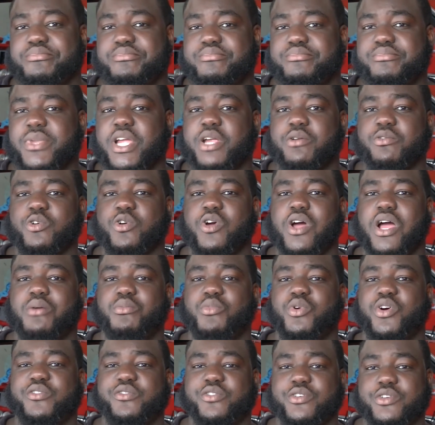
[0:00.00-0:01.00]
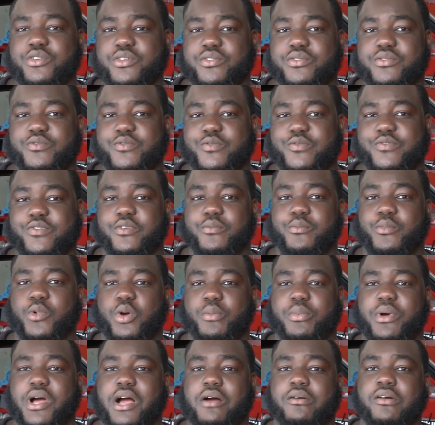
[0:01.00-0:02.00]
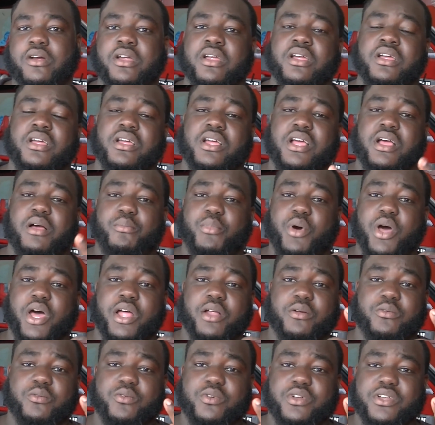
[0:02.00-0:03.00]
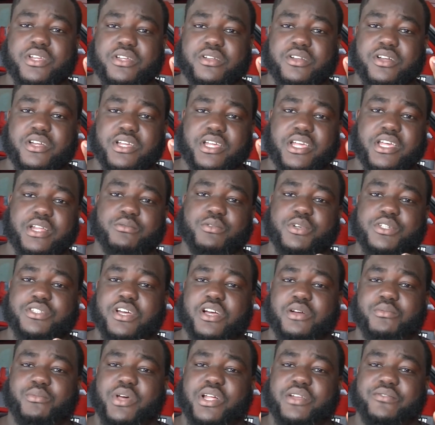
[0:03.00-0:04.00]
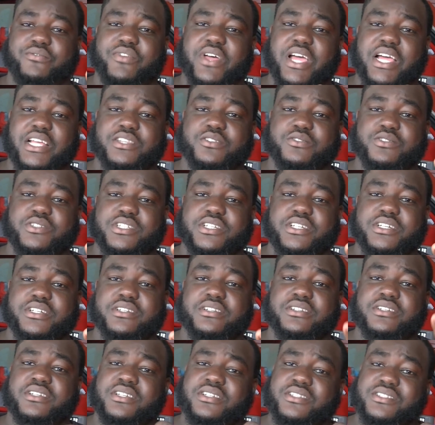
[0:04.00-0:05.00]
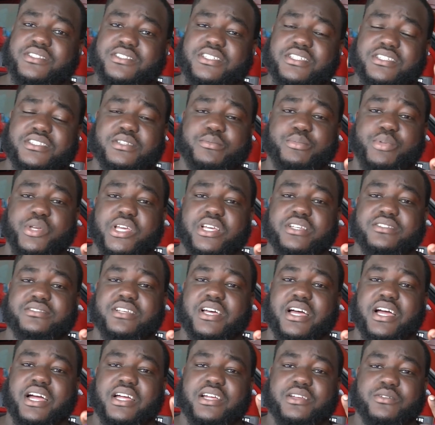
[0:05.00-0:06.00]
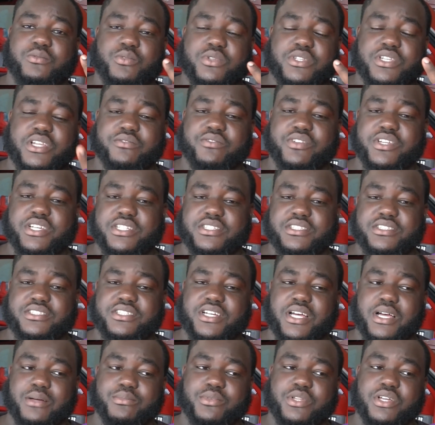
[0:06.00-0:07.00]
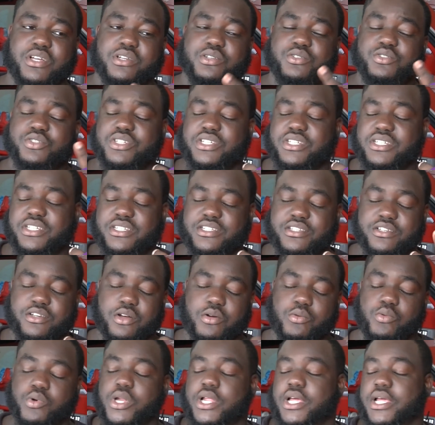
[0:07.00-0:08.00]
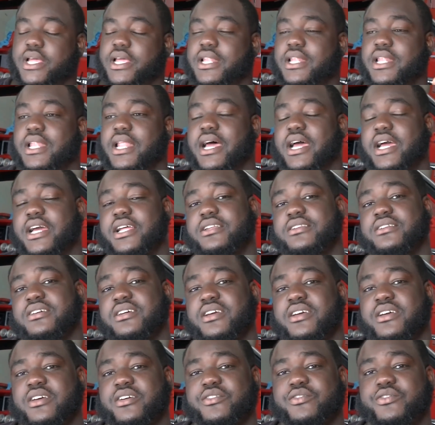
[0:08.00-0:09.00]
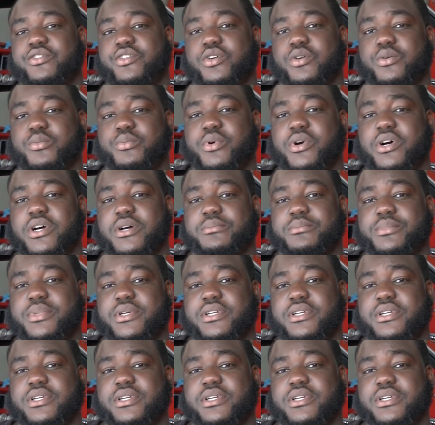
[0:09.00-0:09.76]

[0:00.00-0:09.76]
may require more fuel for more power. But again, we're talking about factory here. 60 psi will definitely get the job done. You can either go with an inline fuel pump